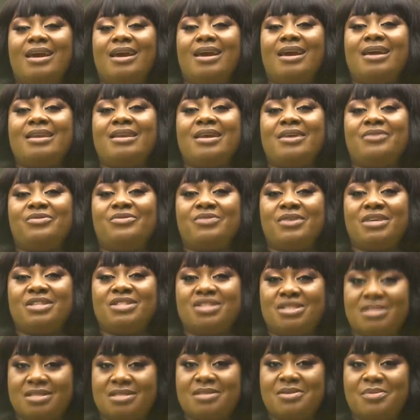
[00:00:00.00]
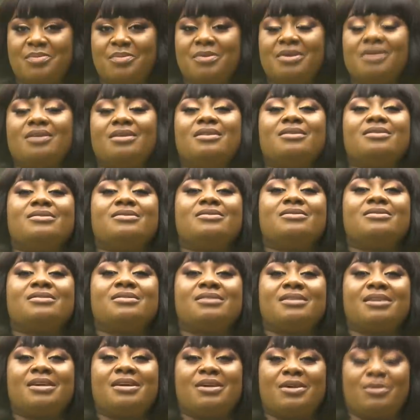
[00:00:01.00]
And a fake GTP,
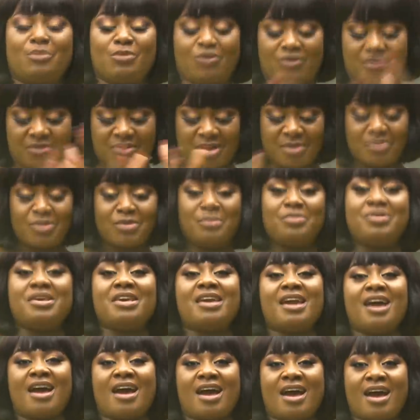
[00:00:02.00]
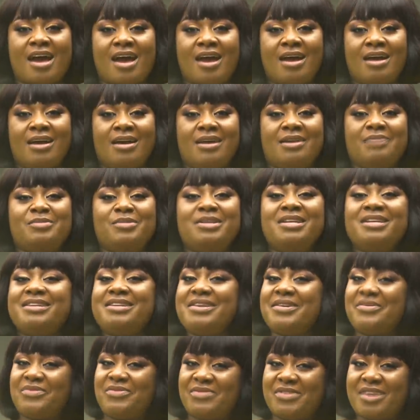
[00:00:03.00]
say Mofa Bibia. We did
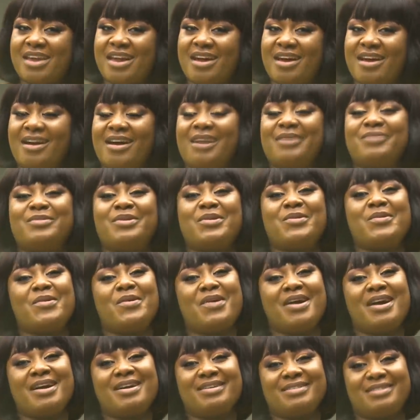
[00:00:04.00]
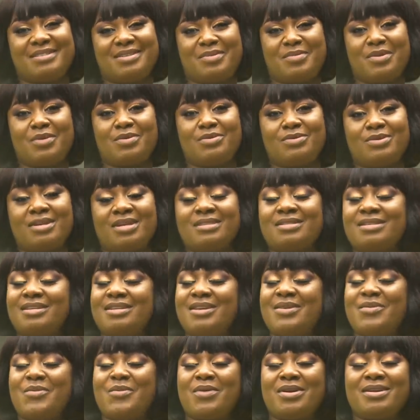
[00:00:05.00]
a fear Amankwaah, Tamakloe. That's
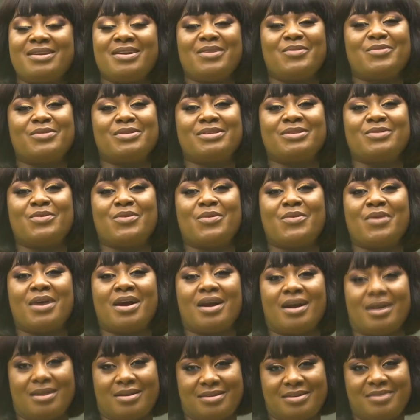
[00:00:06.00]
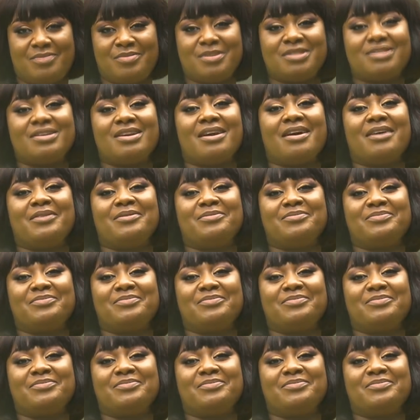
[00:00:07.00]
an Amankwaah, Ibisha.